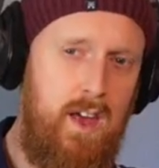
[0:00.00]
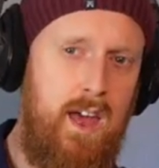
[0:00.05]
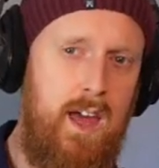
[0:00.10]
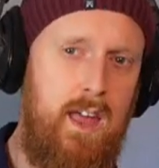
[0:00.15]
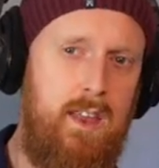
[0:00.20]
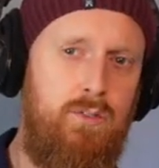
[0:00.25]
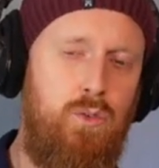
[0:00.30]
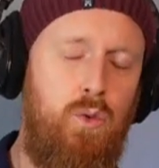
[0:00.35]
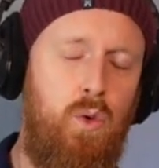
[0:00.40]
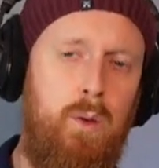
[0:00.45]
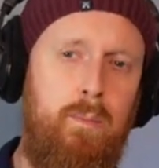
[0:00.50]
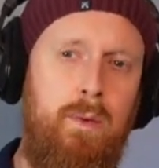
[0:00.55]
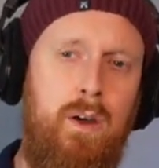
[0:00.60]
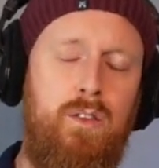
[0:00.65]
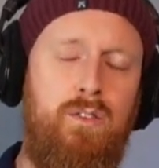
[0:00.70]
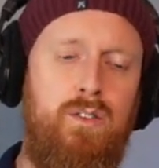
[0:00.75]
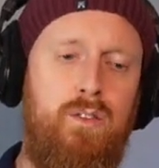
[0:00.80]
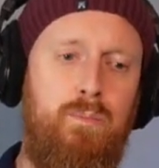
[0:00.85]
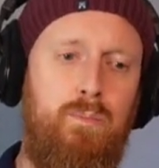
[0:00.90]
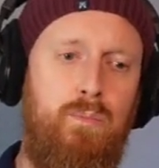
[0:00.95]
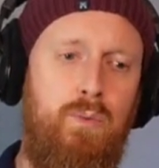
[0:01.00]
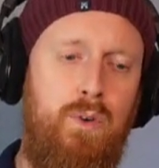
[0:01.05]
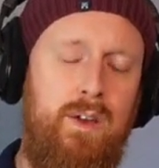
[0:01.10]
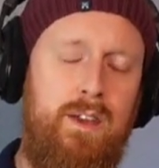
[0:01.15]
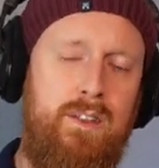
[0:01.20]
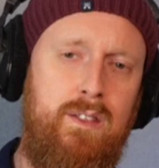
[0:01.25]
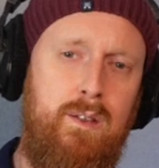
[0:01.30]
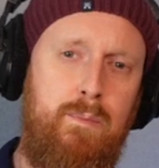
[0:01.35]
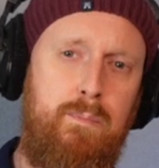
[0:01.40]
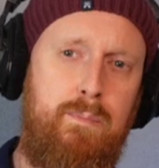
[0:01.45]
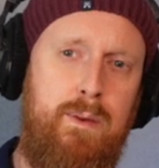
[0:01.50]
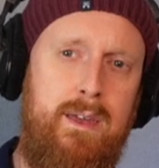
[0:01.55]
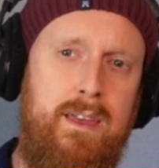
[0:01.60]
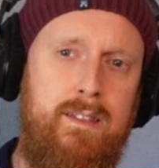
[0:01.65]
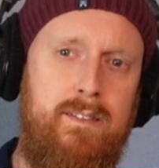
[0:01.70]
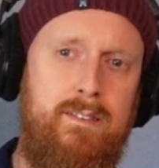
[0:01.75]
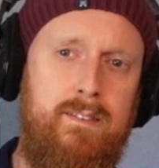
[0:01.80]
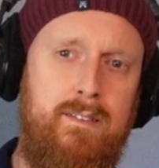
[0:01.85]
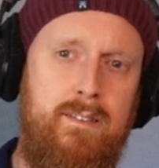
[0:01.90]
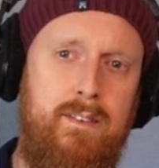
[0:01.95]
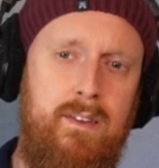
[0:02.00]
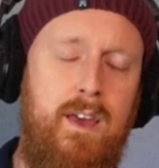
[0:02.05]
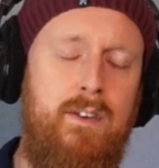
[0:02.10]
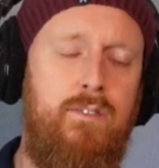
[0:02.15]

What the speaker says: and if you want to be able to bring the beat,